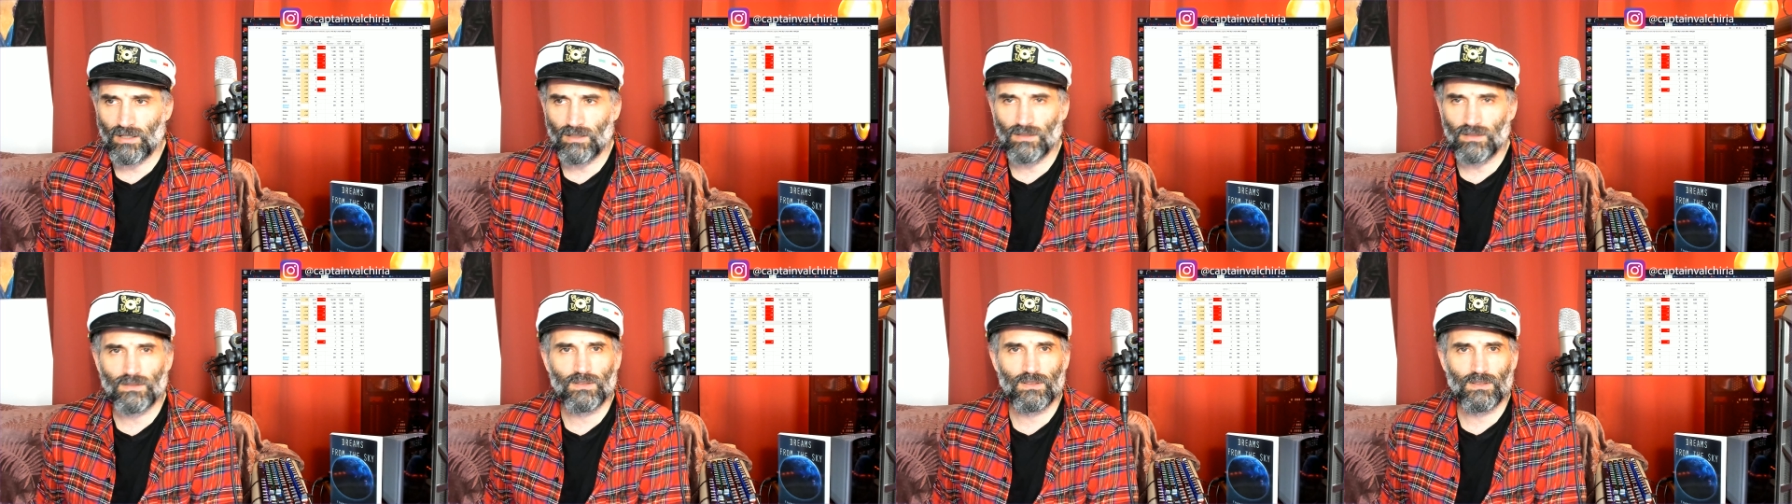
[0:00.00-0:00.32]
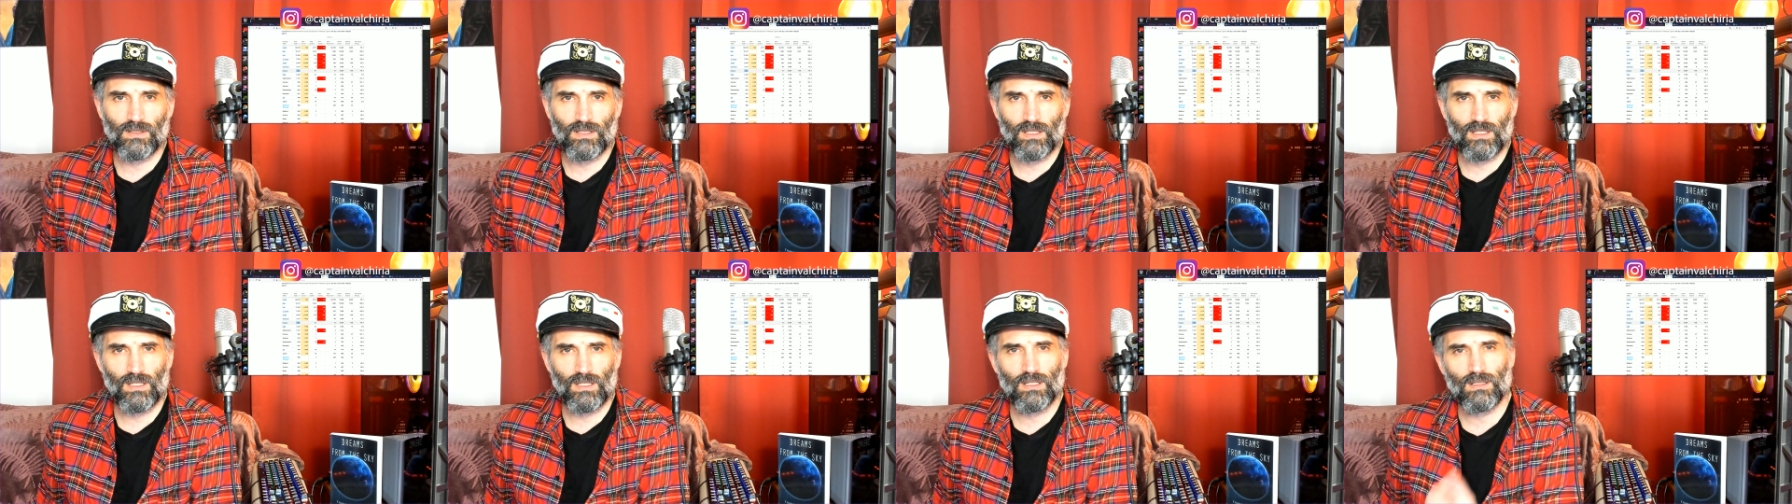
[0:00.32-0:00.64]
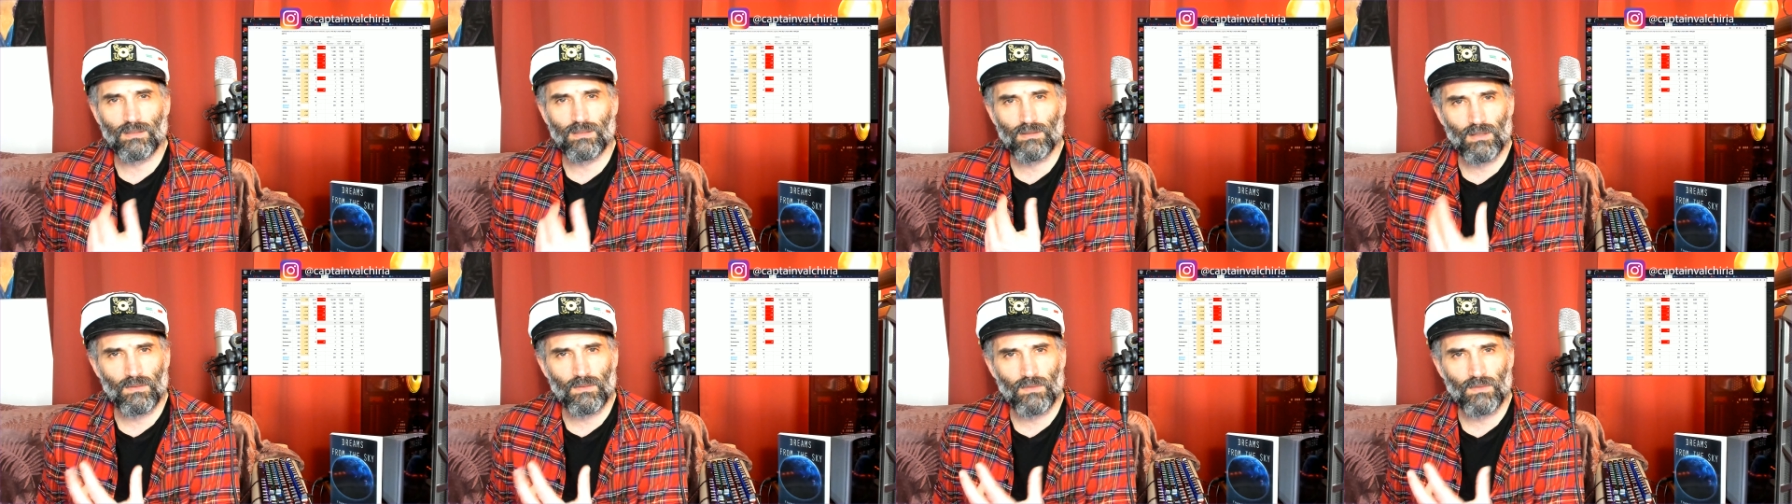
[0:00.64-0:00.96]
also
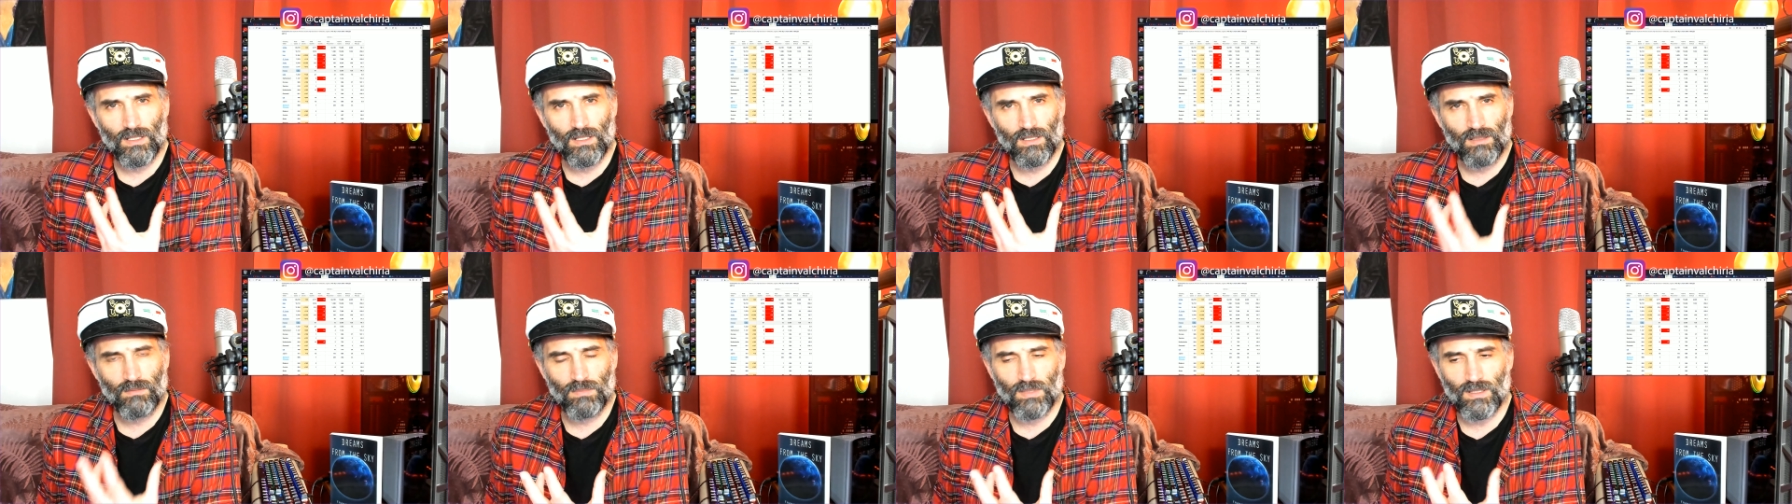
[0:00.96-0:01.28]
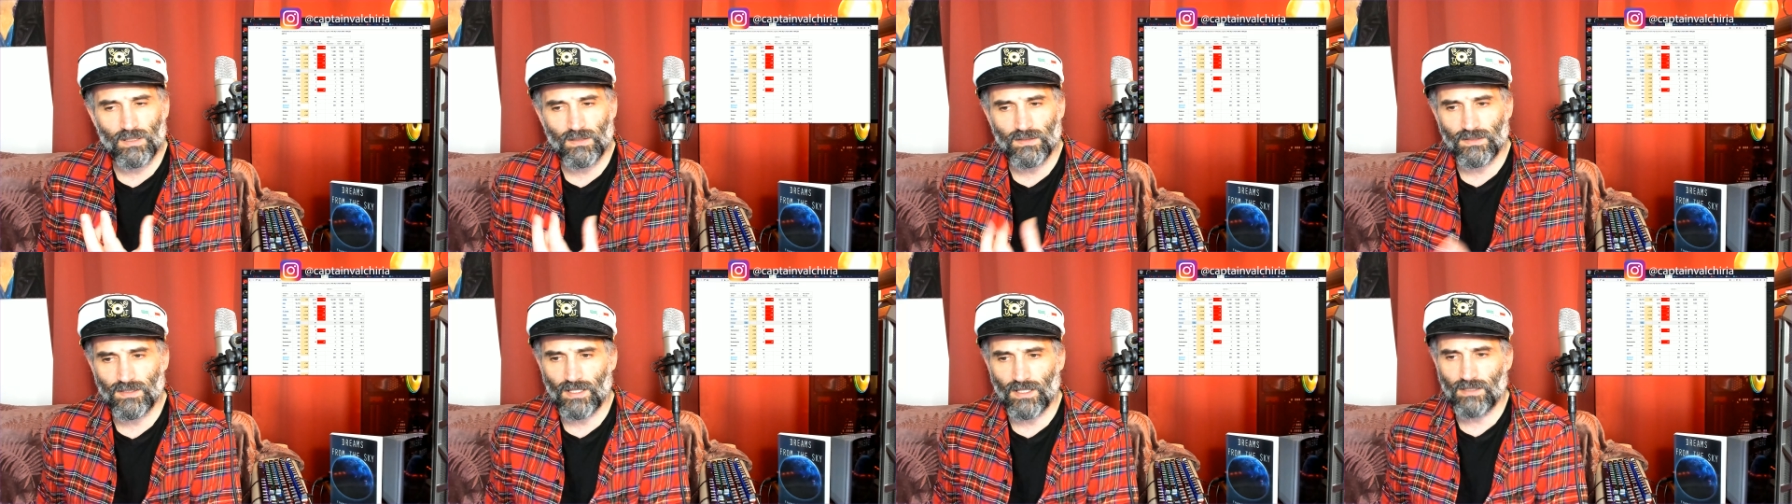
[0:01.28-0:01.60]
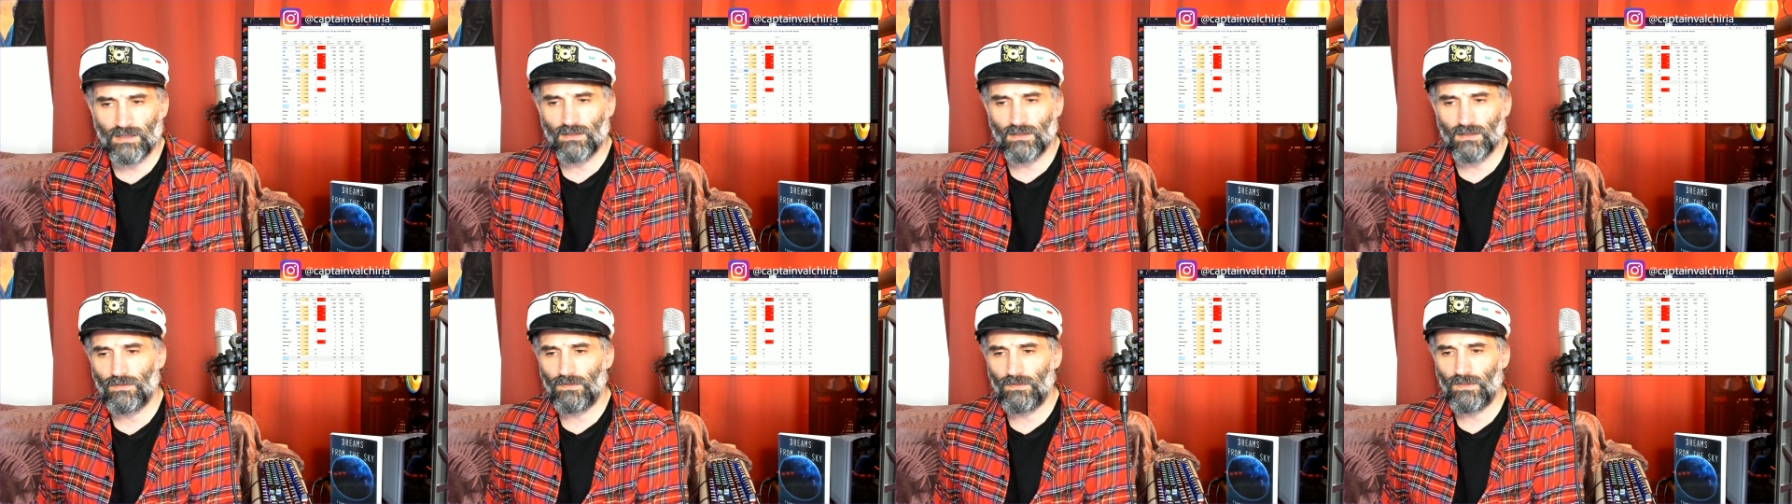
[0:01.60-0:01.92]
here to have a little bit of
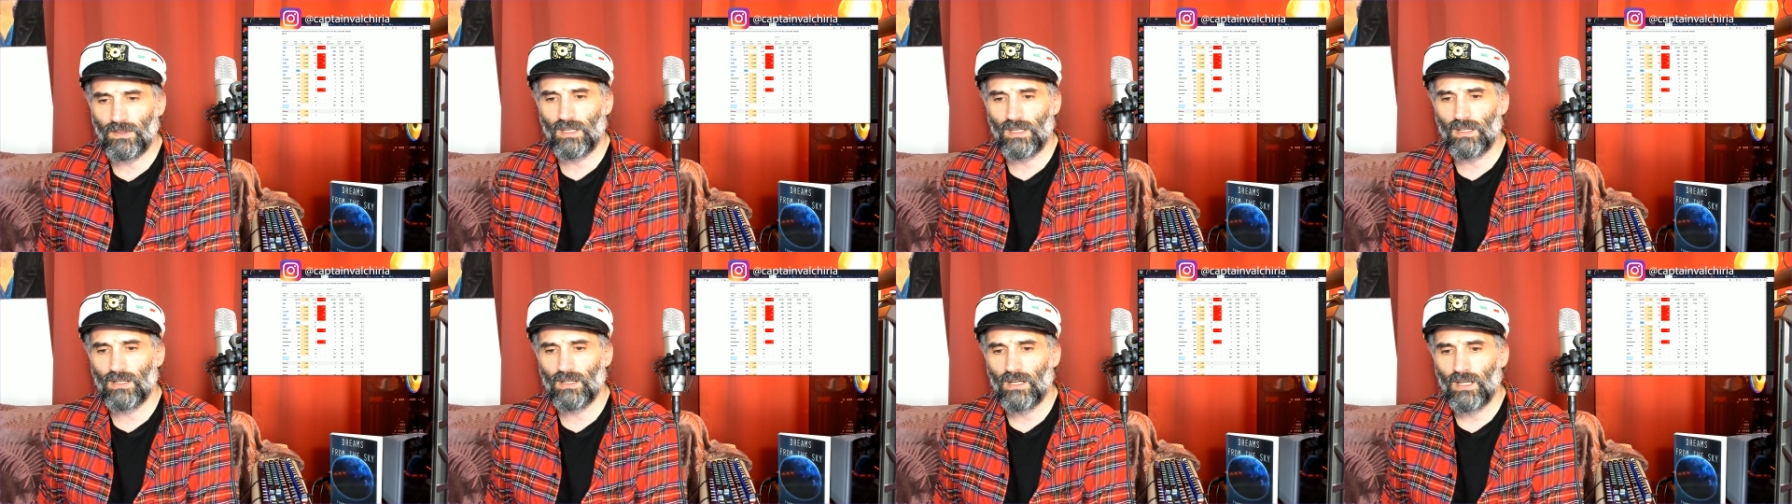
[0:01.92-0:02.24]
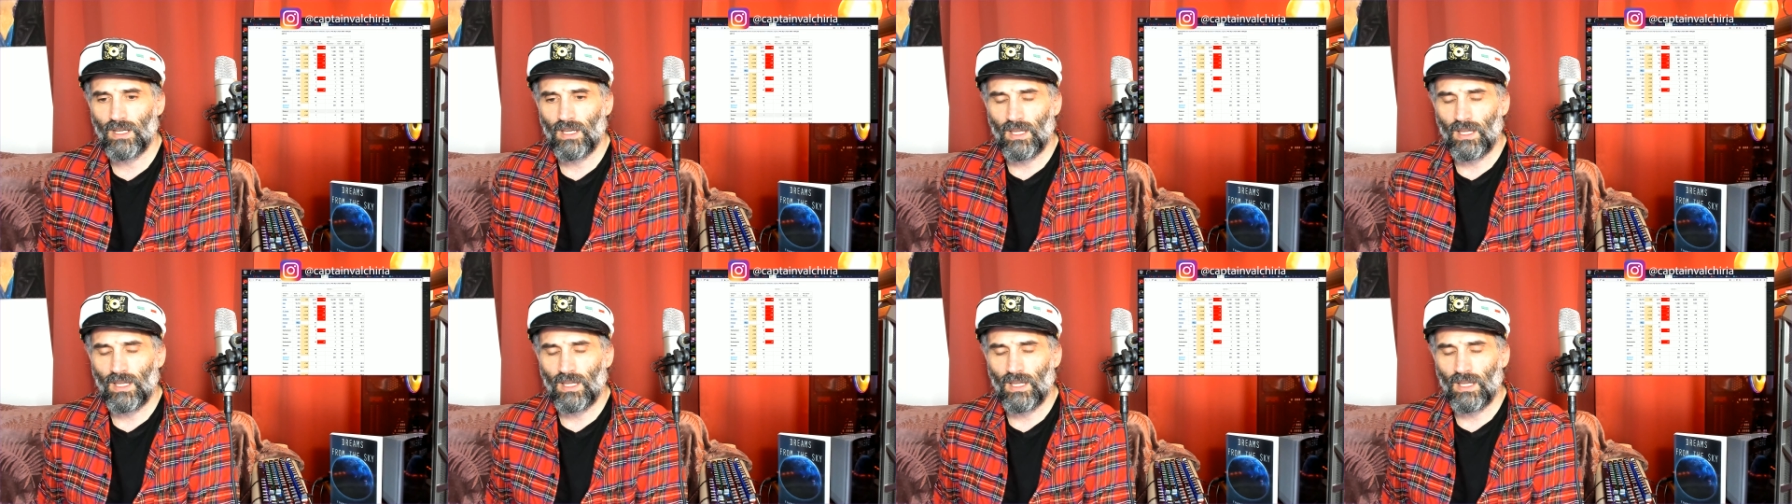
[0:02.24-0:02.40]
sense of fear.